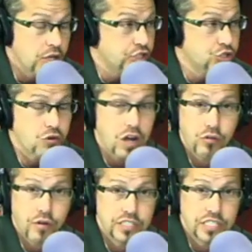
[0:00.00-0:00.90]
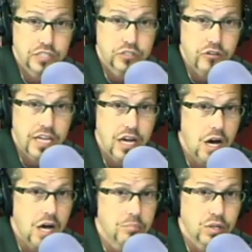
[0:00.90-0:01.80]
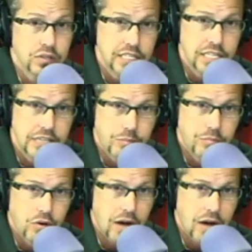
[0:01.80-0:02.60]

The truck race yesterday, unbelievable